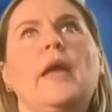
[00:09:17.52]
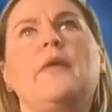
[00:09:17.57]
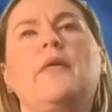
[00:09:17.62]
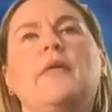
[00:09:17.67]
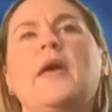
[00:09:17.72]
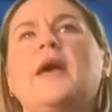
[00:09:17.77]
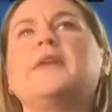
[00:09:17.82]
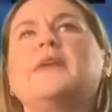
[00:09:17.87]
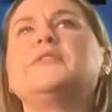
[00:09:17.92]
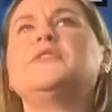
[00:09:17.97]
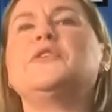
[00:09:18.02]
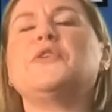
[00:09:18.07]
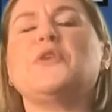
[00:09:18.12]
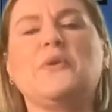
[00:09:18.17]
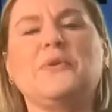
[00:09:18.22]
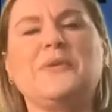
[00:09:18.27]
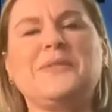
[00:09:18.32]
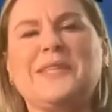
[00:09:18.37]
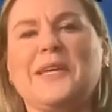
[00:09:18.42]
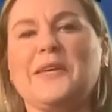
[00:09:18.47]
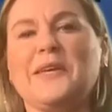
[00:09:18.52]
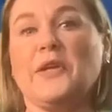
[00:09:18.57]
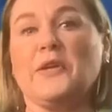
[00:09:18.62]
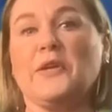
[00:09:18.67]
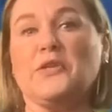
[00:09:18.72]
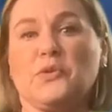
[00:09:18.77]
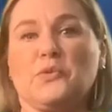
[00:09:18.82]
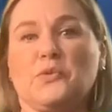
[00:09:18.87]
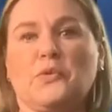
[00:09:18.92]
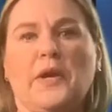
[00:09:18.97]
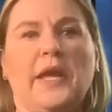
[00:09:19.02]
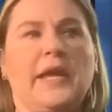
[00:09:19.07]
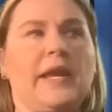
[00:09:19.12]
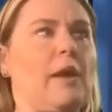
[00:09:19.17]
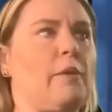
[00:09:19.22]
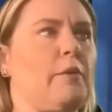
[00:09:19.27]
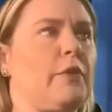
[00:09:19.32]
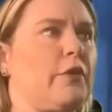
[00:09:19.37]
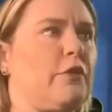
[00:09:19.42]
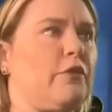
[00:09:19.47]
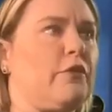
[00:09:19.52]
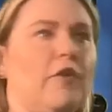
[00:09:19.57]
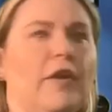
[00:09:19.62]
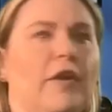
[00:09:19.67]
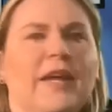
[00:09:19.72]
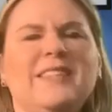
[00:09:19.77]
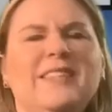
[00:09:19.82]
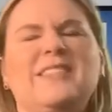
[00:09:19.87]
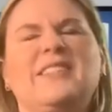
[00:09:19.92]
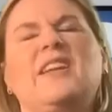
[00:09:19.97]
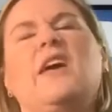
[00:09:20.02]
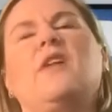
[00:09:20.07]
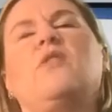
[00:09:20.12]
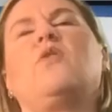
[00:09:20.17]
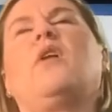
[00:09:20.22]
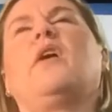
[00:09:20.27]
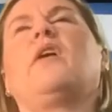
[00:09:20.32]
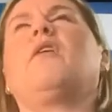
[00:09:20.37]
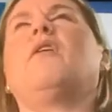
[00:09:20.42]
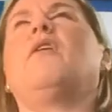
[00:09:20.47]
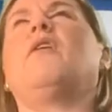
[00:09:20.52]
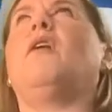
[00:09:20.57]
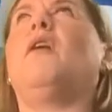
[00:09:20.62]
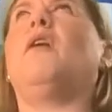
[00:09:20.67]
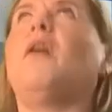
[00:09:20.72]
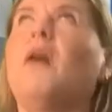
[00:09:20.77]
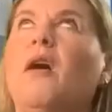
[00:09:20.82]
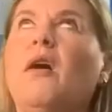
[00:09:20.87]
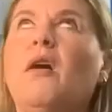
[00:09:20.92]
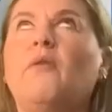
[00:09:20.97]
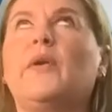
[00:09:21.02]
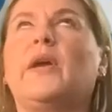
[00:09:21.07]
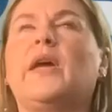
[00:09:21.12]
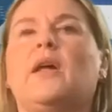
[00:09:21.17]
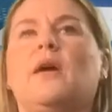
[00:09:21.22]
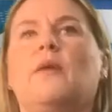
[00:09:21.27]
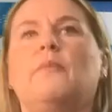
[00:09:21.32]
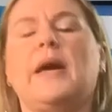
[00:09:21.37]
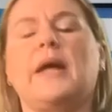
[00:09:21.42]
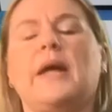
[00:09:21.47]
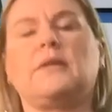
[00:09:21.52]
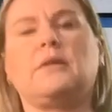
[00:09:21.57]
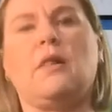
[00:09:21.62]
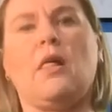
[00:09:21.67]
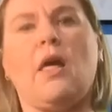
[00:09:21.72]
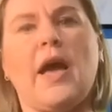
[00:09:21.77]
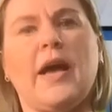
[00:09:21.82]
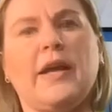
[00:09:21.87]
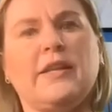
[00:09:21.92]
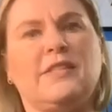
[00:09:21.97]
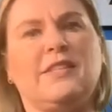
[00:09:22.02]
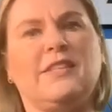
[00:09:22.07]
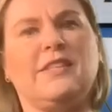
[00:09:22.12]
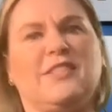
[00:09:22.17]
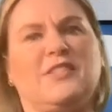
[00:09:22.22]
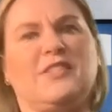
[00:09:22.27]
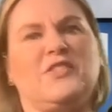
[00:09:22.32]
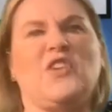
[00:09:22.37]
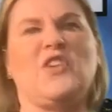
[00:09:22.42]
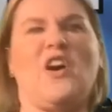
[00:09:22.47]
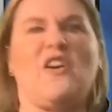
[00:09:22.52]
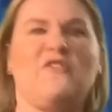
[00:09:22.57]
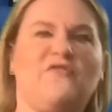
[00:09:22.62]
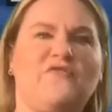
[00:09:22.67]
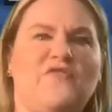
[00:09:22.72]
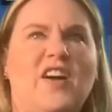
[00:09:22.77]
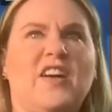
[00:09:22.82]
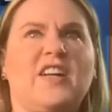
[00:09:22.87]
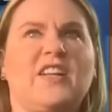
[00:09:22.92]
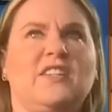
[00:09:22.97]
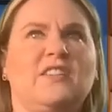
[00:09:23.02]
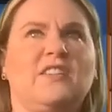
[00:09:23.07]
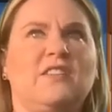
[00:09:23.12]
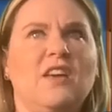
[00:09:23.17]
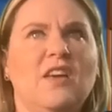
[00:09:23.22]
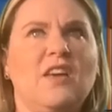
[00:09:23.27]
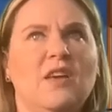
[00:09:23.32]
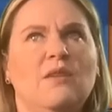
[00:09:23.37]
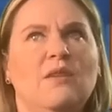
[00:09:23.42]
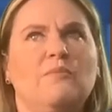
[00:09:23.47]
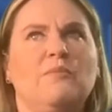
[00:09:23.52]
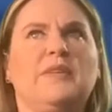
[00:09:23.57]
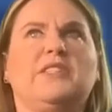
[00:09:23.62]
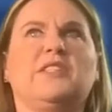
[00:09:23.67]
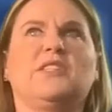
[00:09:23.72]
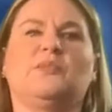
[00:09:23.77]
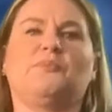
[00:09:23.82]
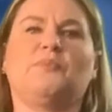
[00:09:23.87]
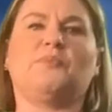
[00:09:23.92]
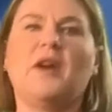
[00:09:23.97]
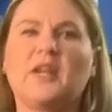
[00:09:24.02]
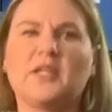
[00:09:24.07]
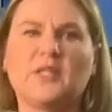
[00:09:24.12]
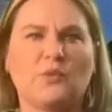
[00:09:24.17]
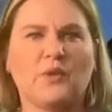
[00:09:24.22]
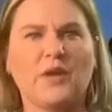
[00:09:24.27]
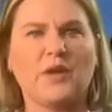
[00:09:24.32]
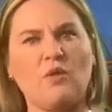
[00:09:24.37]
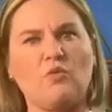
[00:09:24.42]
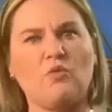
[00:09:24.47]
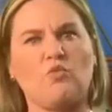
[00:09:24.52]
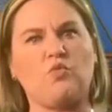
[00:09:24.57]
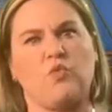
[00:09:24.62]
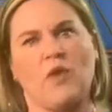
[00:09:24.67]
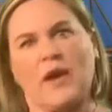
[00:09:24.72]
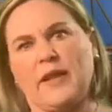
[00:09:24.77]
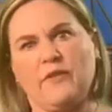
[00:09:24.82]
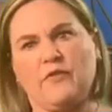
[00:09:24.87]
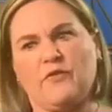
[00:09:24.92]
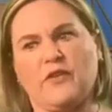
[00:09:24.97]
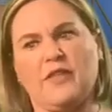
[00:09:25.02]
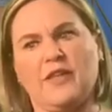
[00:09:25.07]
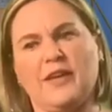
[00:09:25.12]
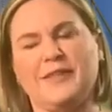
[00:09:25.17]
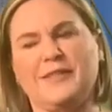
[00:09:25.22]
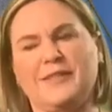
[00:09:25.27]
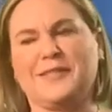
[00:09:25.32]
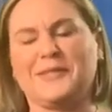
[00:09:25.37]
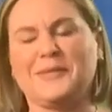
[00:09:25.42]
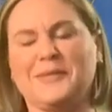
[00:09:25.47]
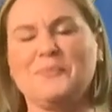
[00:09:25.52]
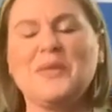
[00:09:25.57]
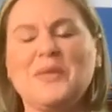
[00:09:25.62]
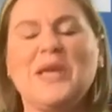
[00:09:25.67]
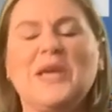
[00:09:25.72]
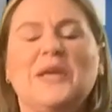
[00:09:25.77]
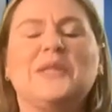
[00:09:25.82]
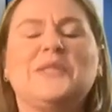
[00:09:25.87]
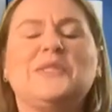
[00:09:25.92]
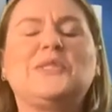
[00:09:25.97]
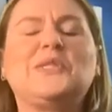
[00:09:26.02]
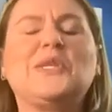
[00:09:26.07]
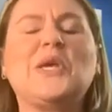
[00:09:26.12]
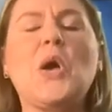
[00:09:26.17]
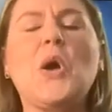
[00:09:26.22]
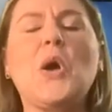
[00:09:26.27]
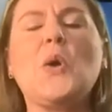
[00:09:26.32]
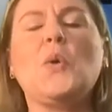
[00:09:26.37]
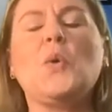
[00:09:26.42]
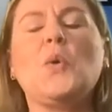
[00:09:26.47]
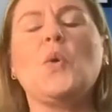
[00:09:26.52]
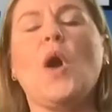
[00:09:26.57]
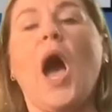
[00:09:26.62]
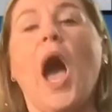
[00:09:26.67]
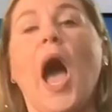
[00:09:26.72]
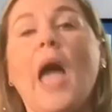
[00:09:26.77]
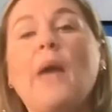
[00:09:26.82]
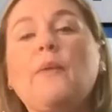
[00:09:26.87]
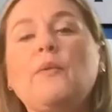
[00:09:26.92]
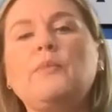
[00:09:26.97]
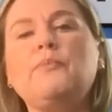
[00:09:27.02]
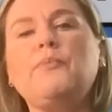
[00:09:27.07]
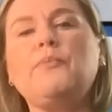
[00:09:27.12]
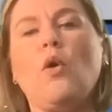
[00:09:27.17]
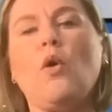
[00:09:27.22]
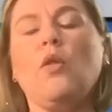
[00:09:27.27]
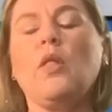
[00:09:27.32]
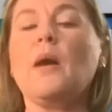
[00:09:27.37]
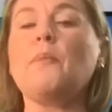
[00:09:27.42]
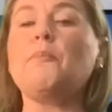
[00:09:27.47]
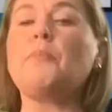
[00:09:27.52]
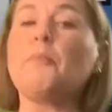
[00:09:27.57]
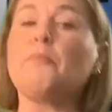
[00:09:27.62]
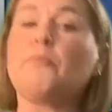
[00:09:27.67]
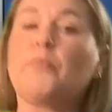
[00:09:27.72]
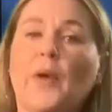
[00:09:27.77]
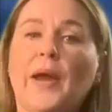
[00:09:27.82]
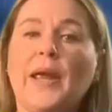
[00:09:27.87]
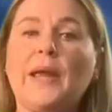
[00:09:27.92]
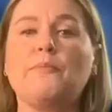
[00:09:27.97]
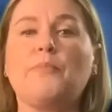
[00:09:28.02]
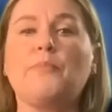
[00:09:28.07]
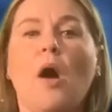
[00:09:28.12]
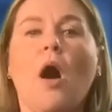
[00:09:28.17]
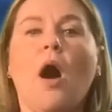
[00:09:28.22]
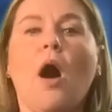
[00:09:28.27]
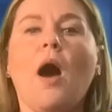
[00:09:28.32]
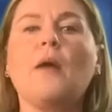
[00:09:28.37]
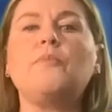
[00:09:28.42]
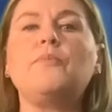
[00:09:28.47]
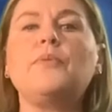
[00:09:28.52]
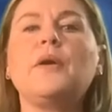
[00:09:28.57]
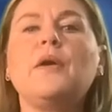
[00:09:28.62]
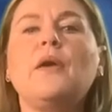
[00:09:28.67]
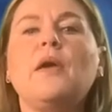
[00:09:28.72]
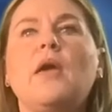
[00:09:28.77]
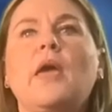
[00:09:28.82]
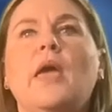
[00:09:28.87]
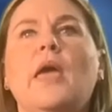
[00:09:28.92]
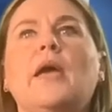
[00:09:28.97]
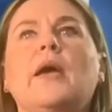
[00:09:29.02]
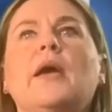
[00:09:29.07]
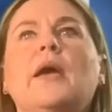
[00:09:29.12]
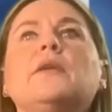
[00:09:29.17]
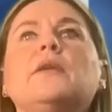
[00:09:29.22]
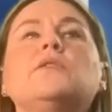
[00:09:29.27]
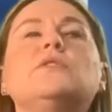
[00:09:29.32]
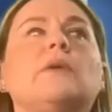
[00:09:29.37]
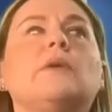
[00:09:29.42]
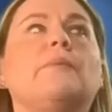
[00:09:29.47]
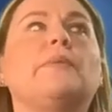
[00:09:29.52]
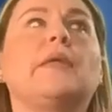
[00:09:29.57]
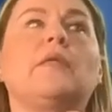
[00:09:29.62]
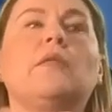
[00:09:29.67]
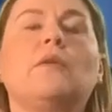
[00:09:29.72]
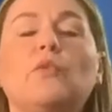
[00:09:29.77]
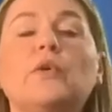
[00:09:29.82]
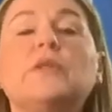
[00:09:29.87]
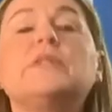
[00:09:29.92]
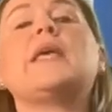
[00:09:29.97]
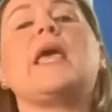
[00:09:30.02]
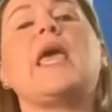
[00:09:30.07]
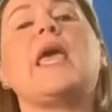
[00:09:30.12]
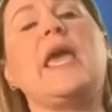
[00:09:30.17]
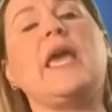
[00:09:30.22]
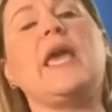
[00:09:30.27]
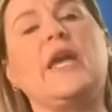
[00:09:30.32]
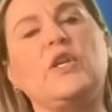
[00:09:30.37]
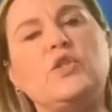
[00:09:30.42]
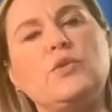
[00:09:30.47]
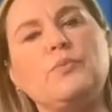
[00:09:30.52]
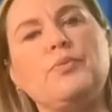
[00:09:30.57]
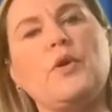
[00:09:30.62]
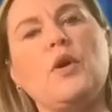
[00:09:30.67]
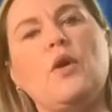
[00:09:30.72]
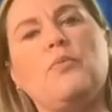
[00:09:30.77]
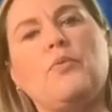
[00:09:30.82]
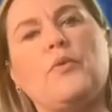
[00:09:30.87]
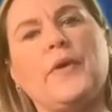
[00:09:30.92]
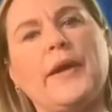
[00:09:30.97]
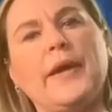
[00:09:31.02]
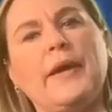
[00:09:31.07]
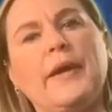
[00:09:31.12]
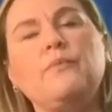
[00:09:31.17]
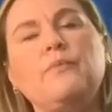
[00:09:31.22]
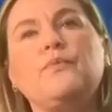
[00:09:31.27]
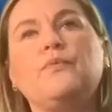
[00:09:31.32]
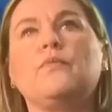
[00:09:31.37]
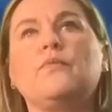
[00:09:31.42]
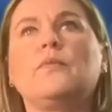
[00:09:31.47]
And, it's like they just were hanging out with their friends, and now they're like, oh, we got to come back to class. This is not fun. Mrs. Sparks, we're not ready for this. So I would pull up Brain Pop and something that was age appropriate.